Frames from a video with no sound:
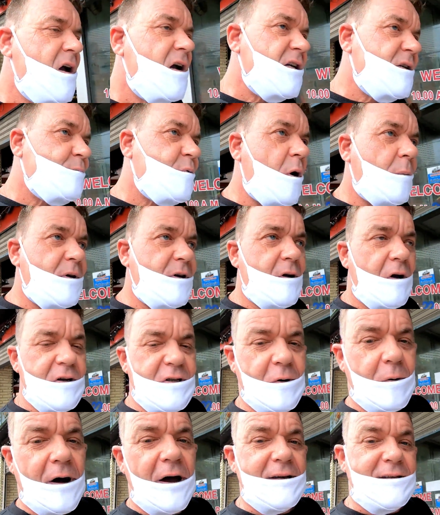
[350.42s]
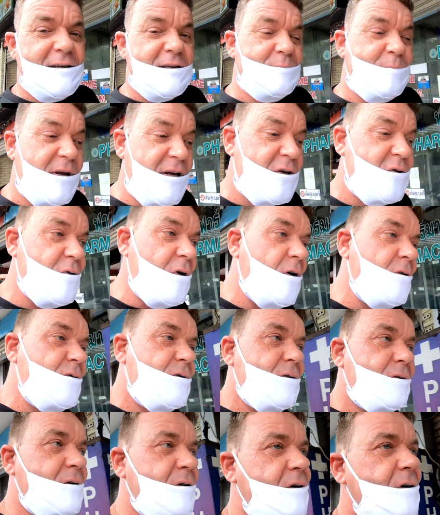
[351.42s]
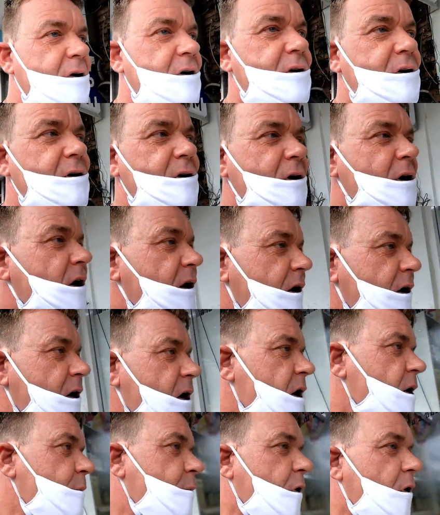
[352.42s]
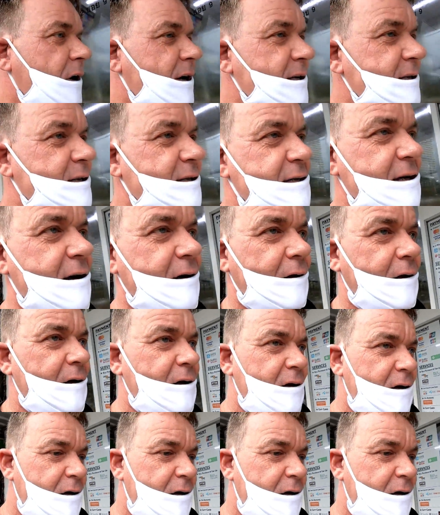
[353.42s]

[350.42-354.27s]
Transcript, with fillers: it's probably not as quiet as Beach Road, but it's still